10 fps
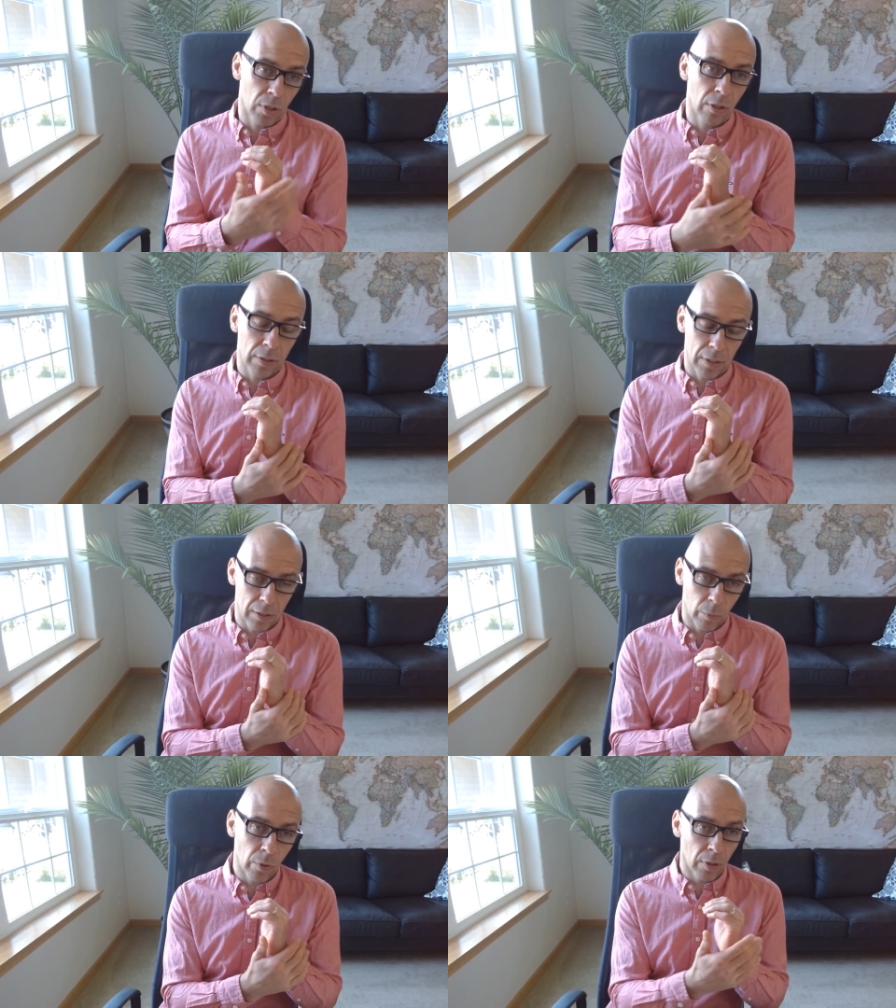currently
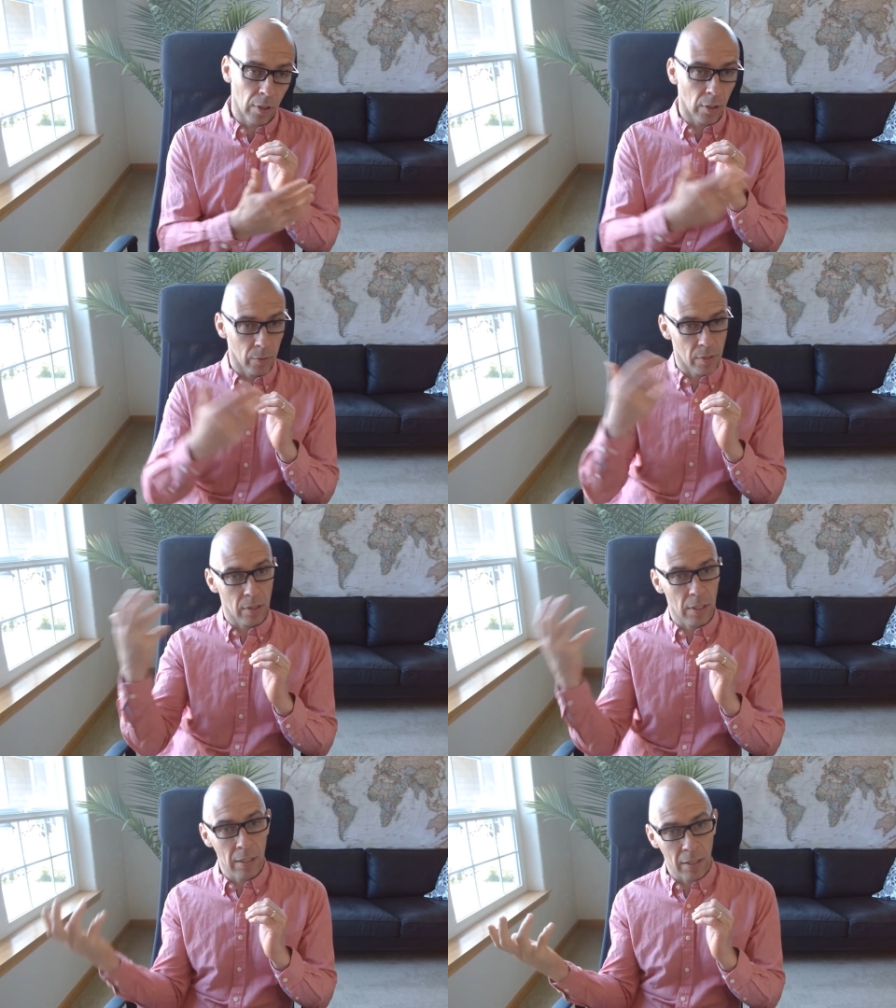in warehouse
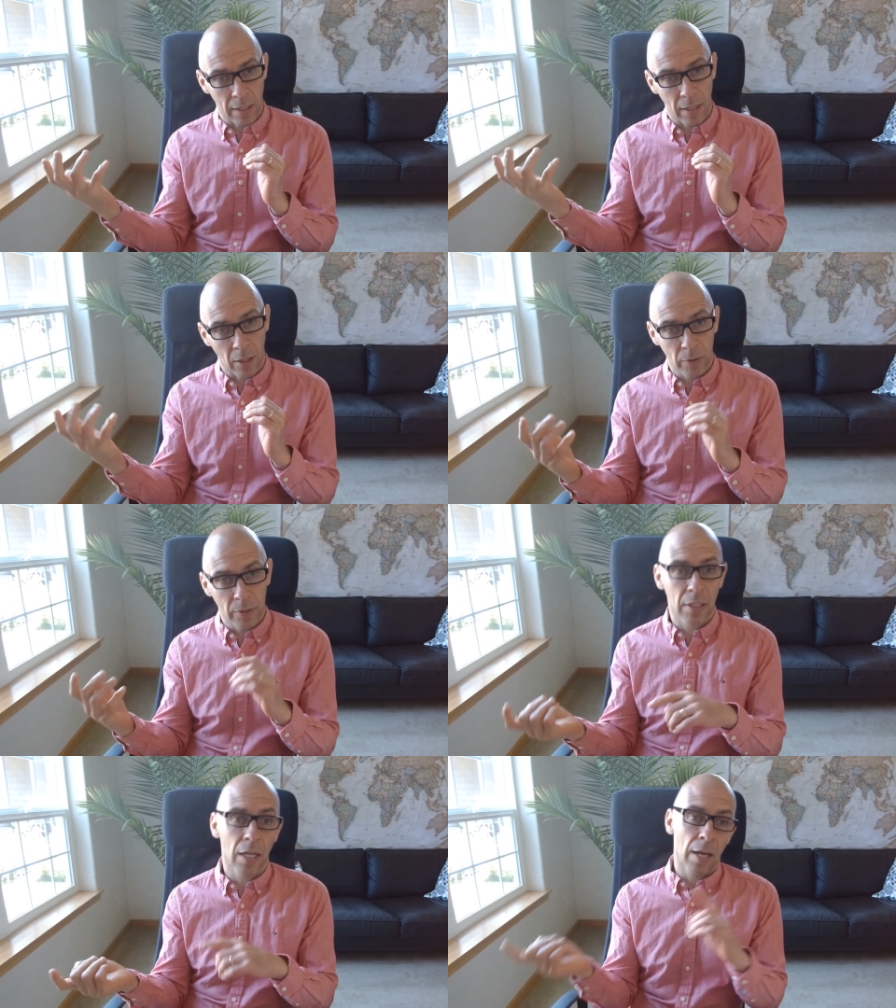in
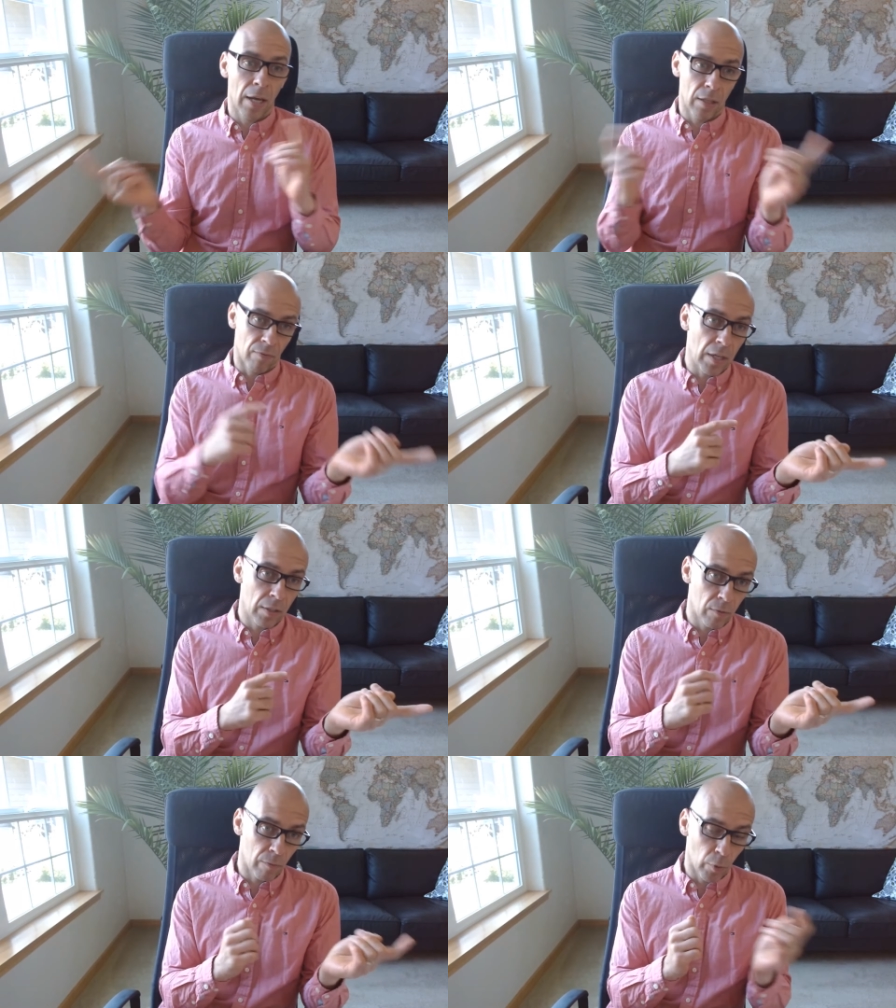Lakehouse and
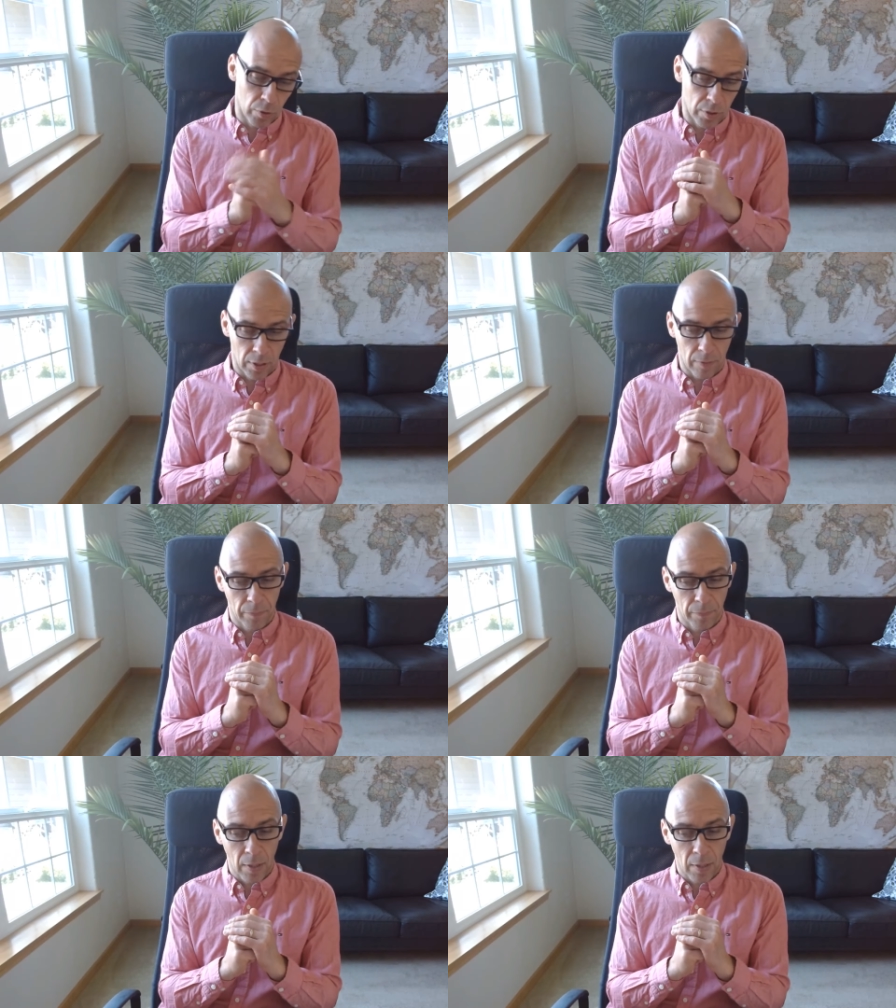vice versa.